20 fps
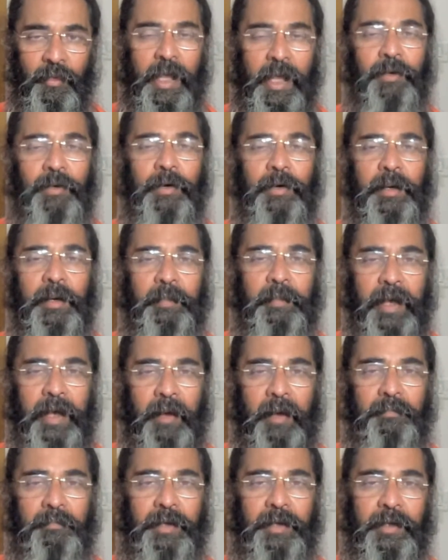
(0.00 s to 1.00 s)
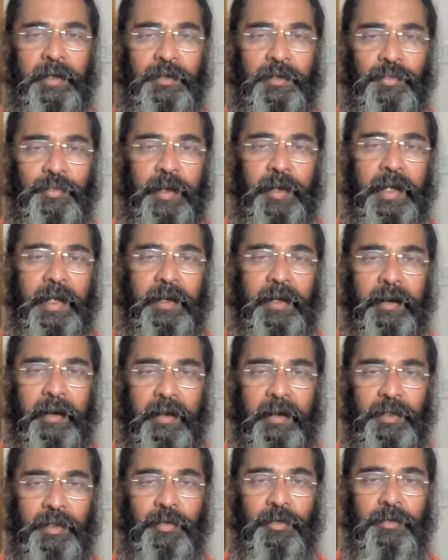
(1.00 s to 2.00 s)
Where you can be happy is when
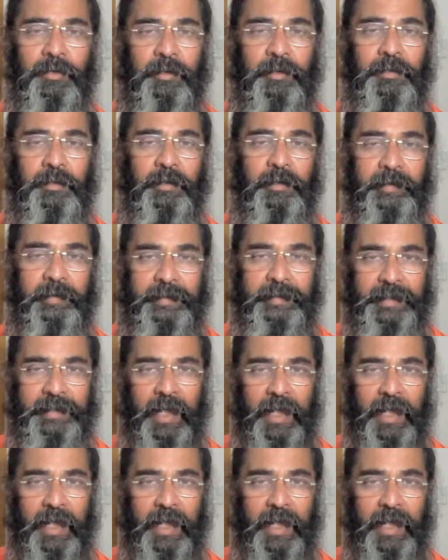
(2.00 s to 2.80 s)
you turn to the